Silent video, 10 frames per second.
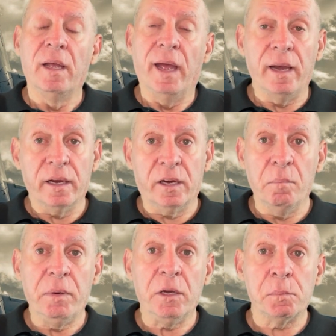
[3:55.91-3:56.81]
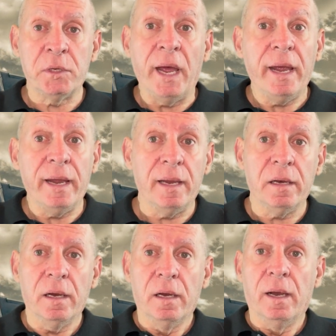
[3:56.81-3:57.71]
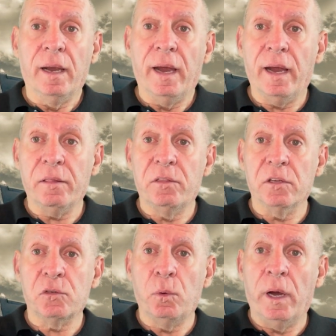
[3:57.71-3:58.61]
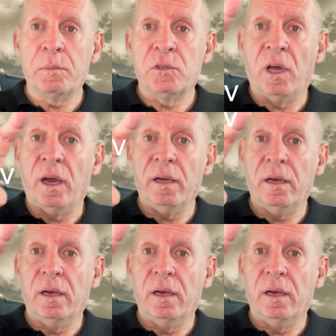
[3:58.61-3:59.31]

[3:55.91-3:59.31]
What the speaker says: And it can be obtained at this website